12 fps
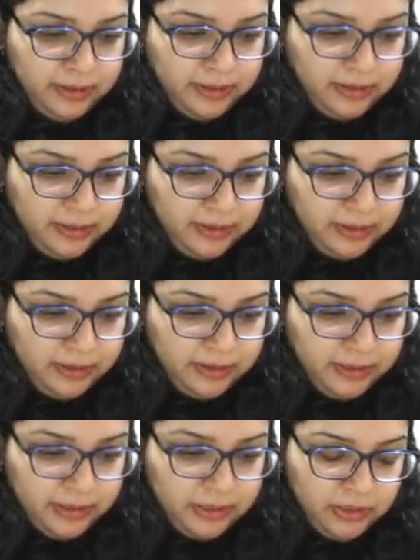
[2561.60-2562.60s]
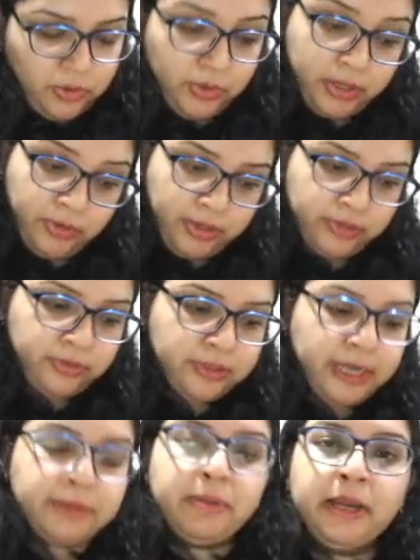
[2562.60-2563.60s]
uh, okay, okay. So
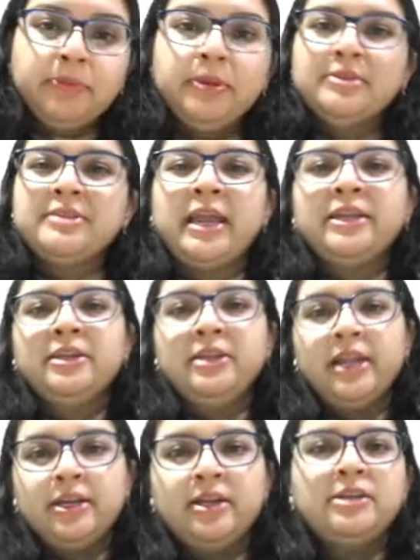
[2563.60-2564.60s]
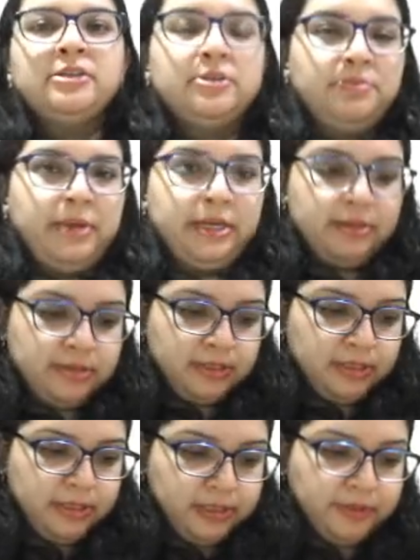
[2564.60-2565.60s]
that might be a sign in adult
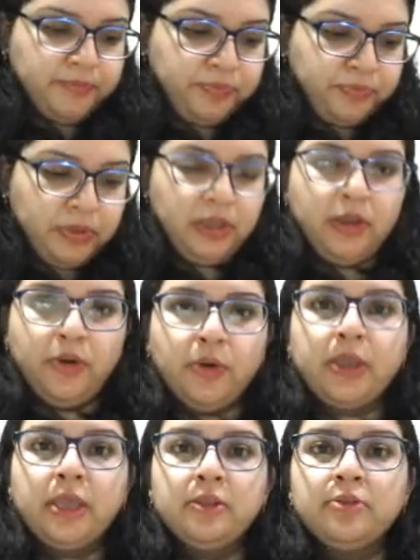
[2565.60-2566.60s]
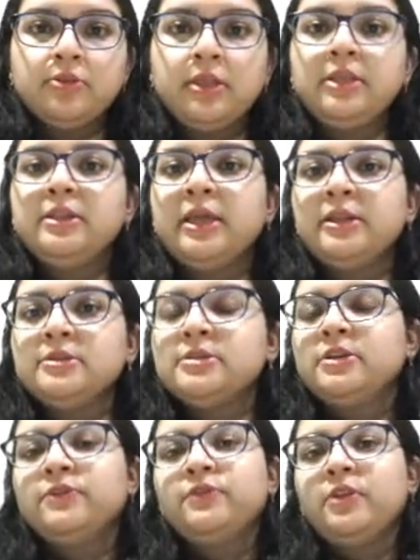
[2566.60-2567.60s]
medicine, dear. Okay, so see, there is
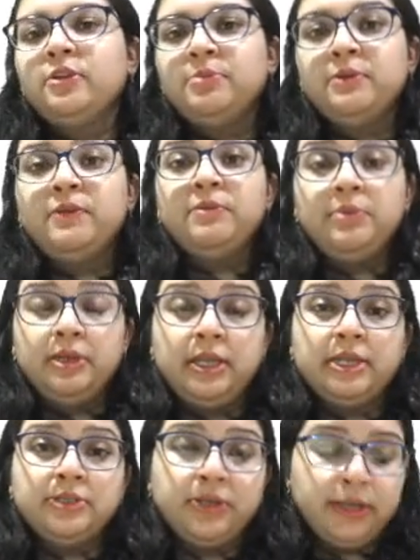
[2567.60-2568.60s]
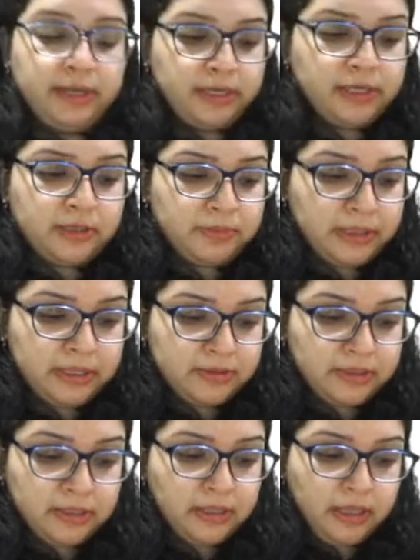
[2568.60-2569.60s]
a difference between pediatric and adult
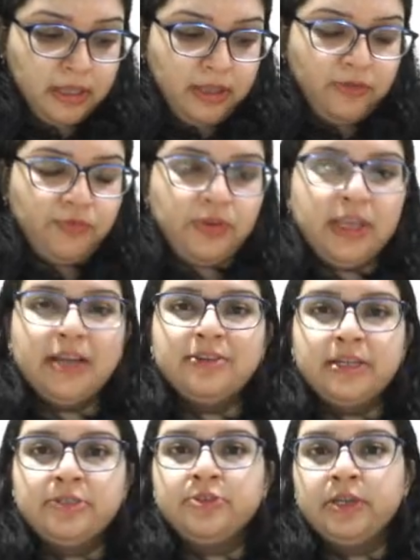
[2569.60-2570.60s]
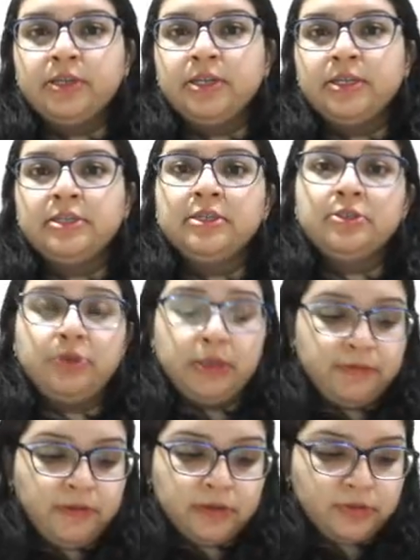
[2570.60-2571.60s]
medicine. We are restricted till
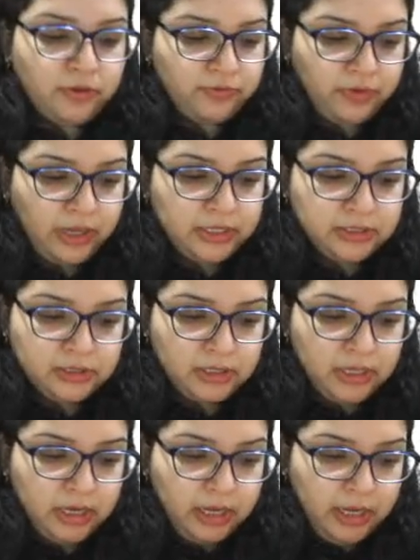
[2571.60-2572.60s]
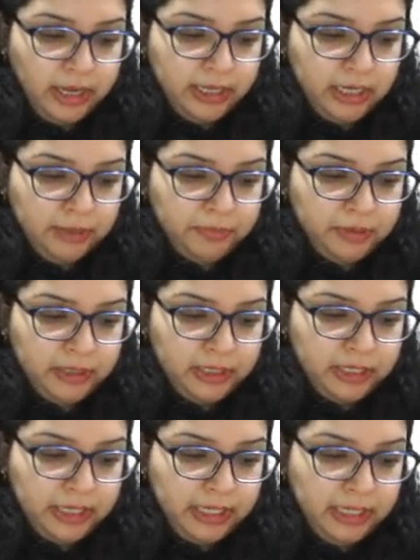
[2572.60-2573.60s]
twelve years of age, and
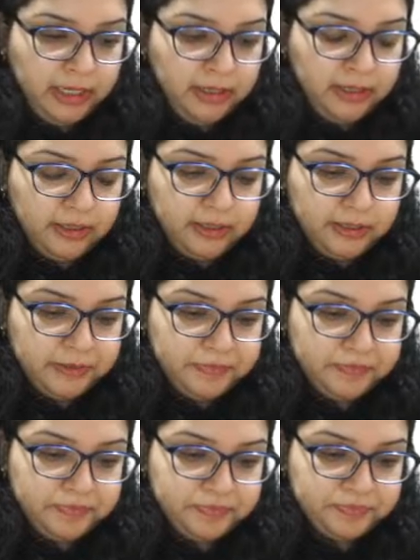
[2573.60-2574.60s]
apparently, um,